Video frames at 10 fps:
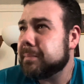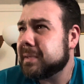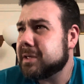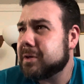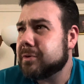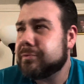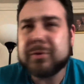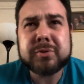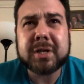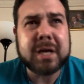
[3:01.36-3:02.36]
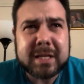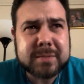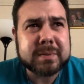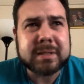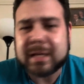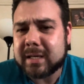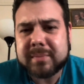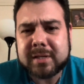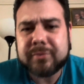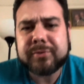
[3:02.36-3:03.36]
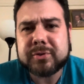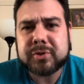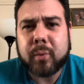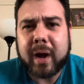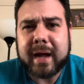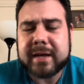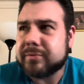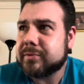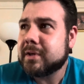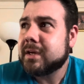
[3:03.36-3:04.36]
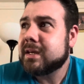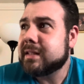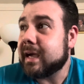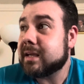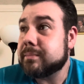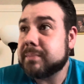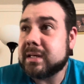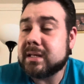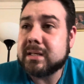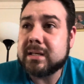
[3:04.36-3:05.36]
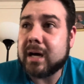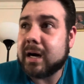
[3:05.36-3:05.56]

be your future husband. That could be your future wife. That could be,